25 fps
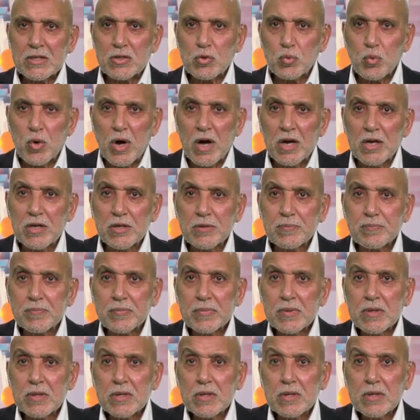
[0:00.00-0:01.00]
That's why
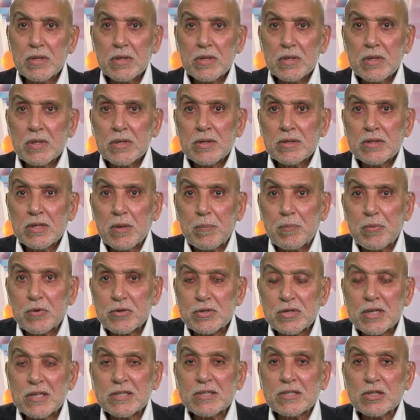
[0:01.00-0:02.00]
the
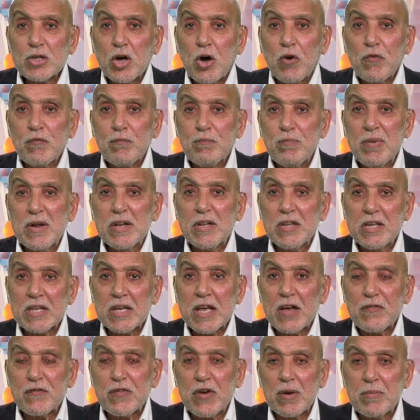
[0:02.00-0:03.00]
process of
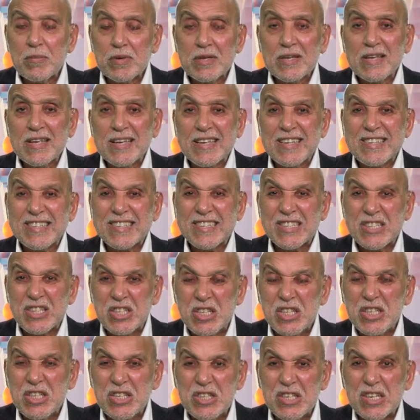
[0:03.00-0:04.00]
building a family is
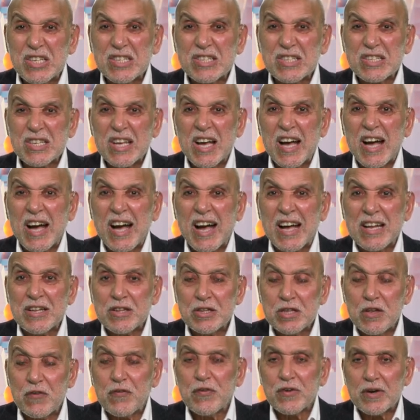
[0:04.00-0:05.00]
tedious
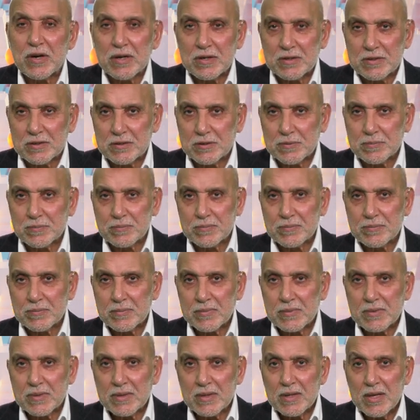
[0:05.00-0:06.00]
and difficult.
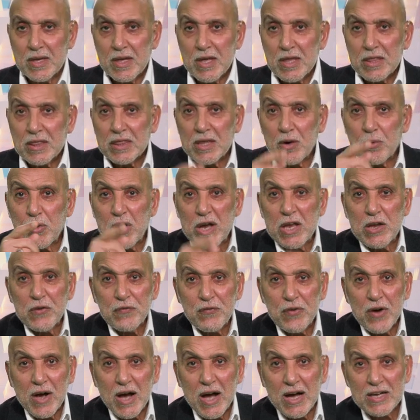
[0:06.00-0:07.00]
The
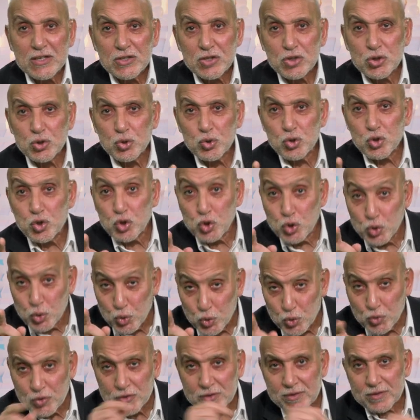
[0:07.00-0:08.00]
wife has to
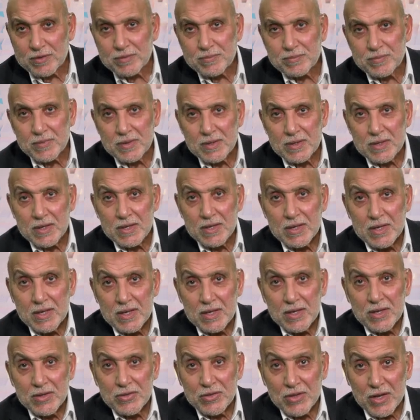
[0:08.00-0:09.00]
choose
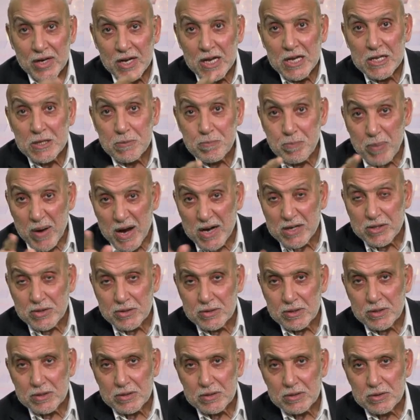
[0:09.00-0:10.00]
the right
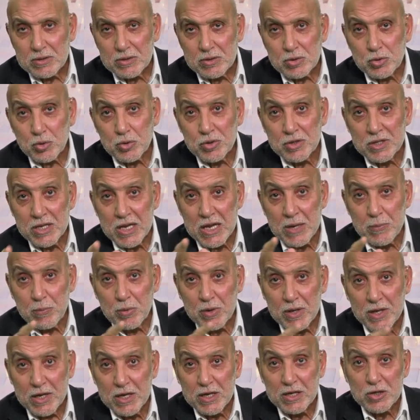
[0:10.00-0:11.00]
partner to
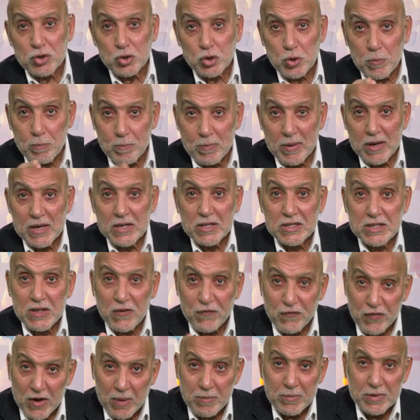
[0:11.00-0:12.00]
enable her to
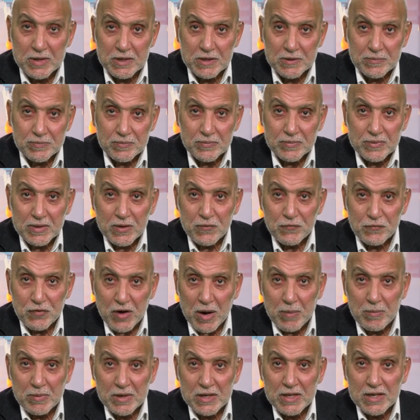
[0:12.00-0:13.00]
build the family.
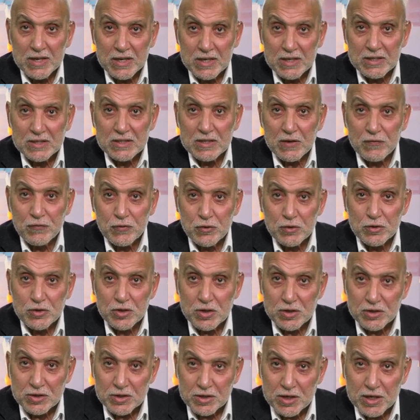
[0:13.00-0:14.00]
Family is the
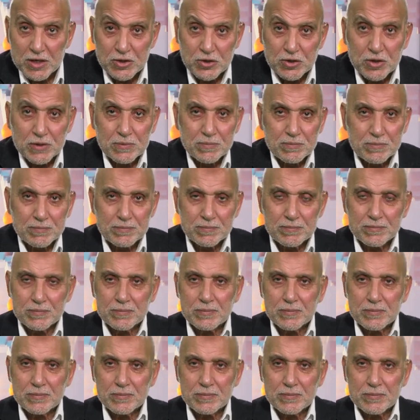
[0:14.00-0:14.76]
future generation.